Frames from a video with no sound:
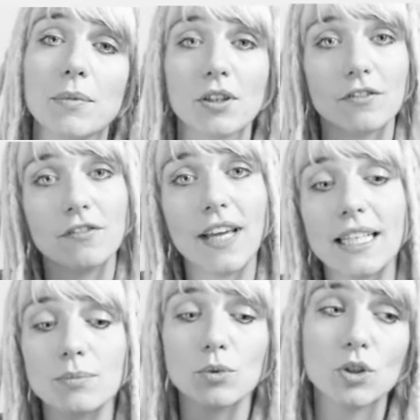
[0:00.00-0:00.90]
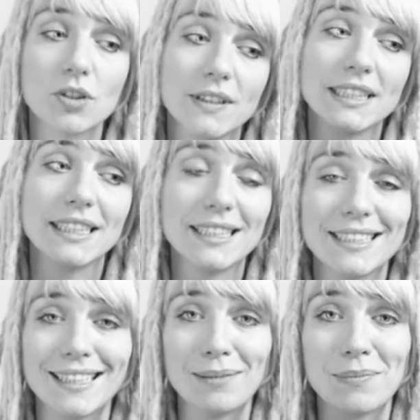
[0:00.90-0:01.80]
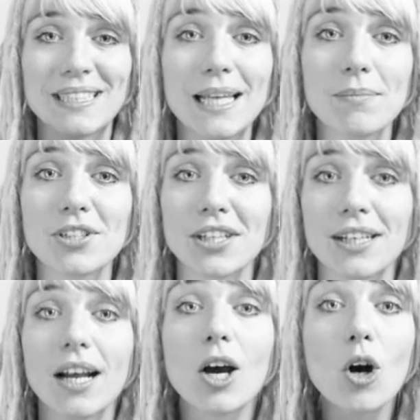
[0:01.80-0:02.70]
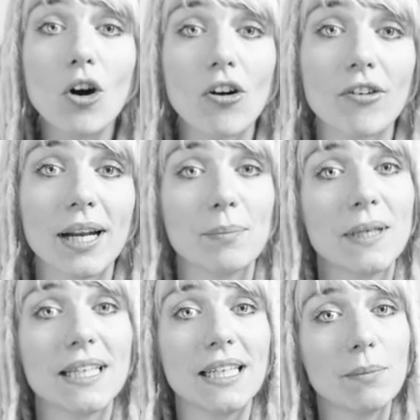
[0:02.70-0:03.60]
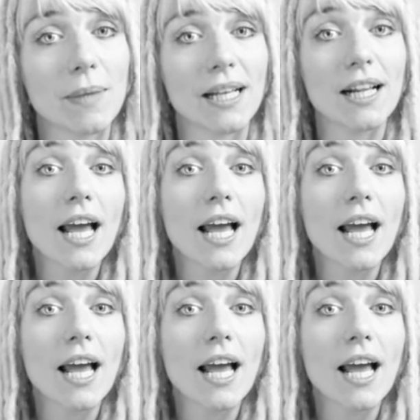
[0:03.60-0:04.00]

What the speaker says: me on Facebook, Twitter, Instagram, Snapchat, or write me an email.